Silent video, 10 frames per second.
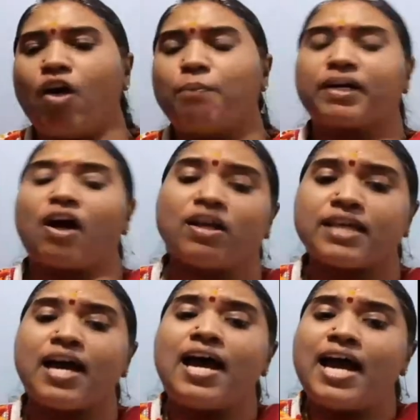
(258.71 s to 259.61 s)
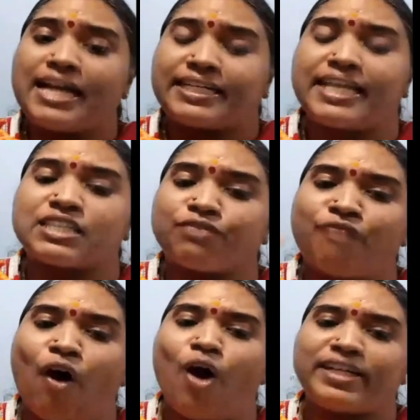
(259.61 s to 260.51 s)
because it is
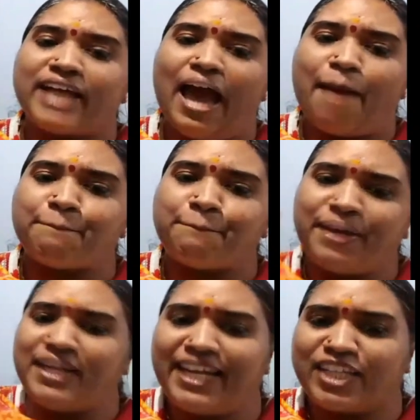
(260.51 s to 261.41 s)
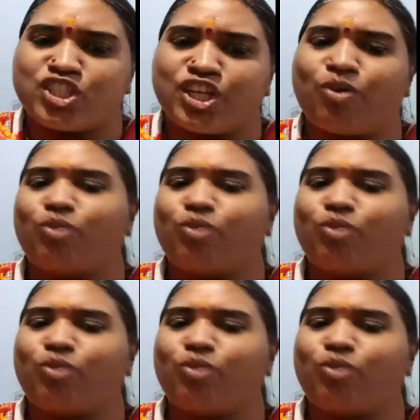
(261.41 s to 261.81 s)
void ab initio,